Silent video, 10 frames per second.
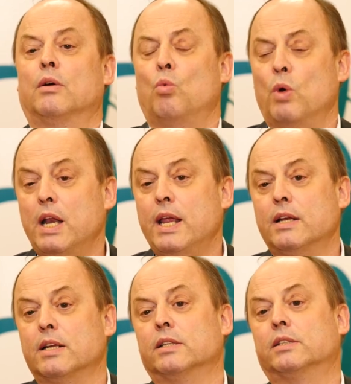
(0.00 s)

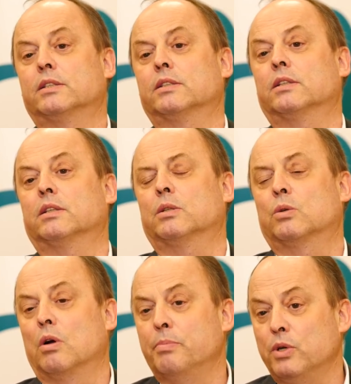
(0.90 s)
willingness to
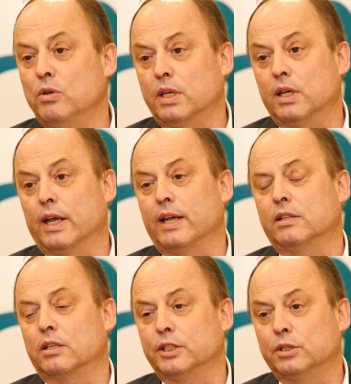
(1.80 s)

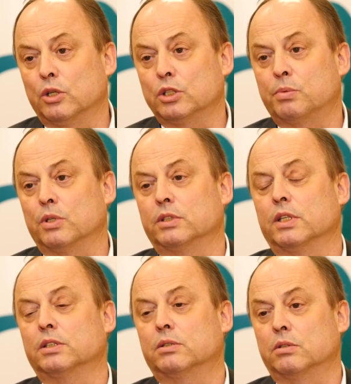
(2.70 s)
communicate the research
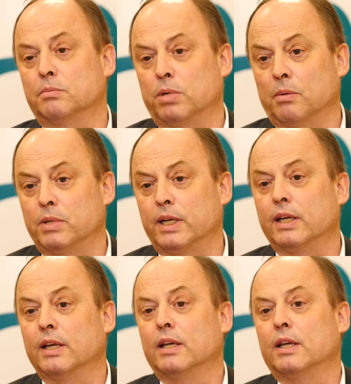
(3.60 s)
process to the public,